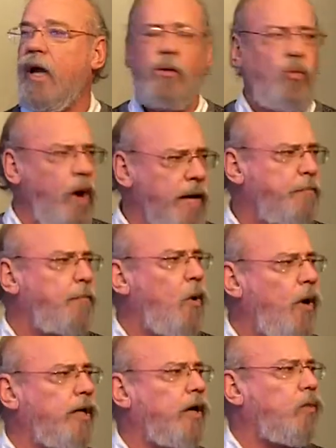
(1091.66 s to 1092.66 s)
At what
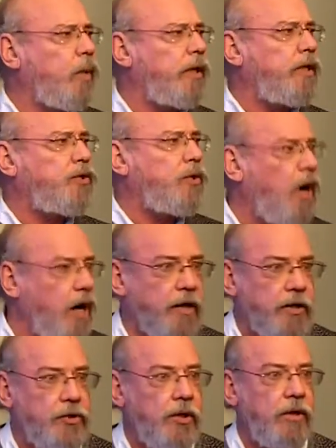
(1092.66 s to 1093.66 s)
point are we in
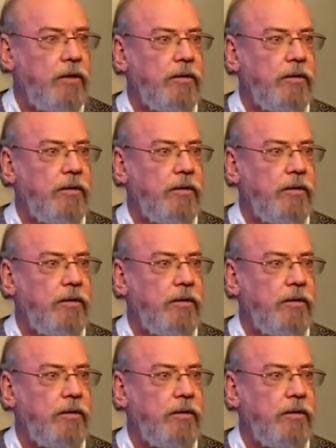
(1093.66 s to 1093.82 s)
charge?